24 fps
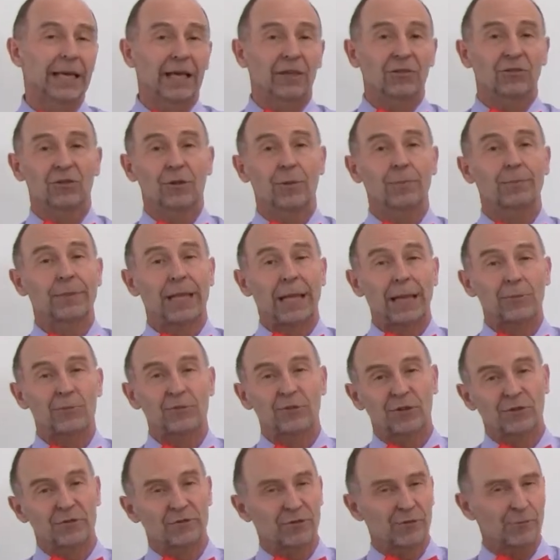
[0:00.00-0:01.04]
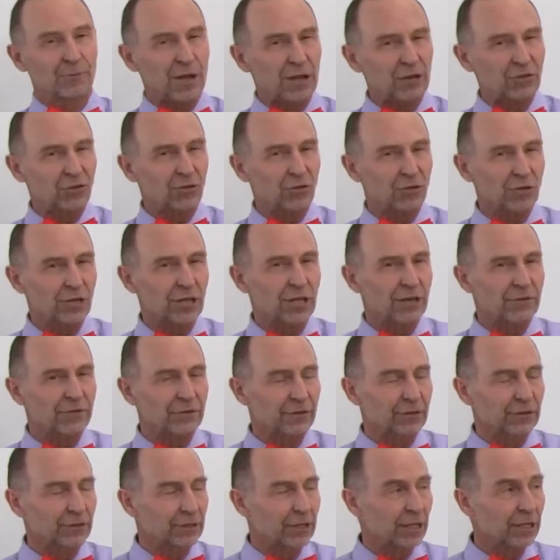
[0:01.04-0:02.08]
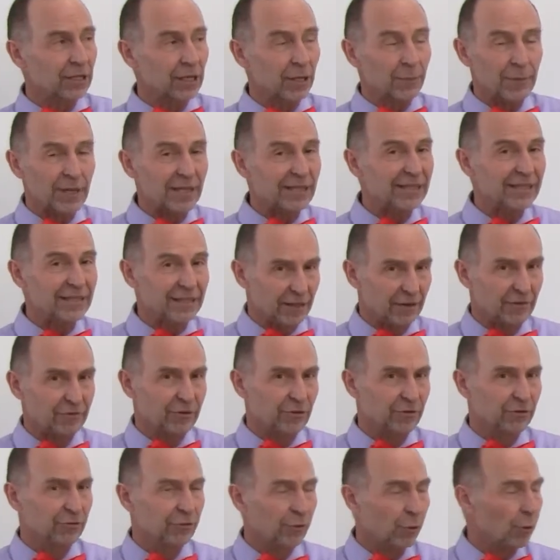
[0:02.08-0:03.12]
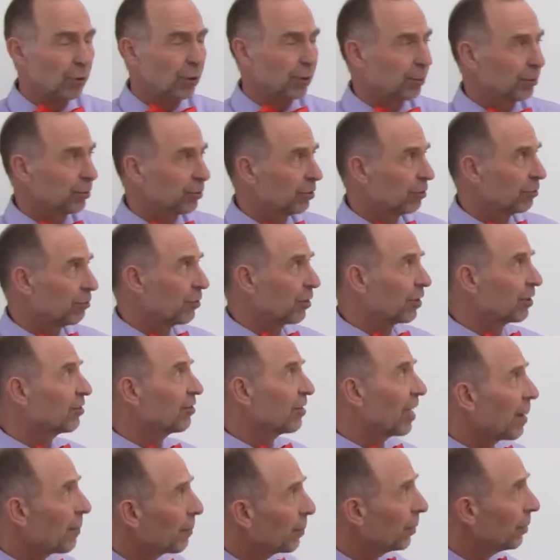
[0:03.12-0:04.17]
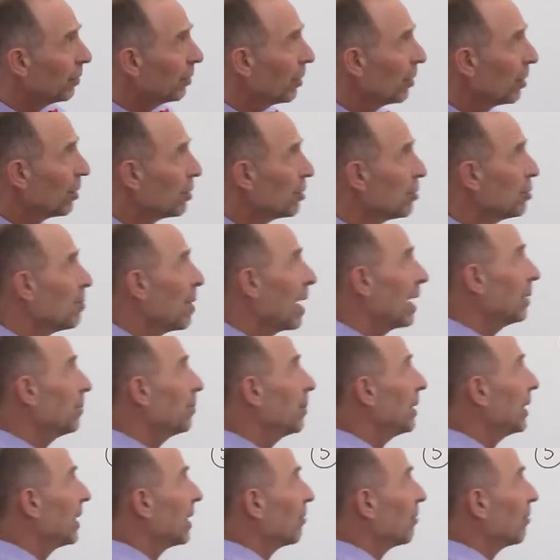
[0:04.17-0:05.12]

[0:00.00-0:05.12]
And sometimes the information you're given can come in different forms. For example, you might be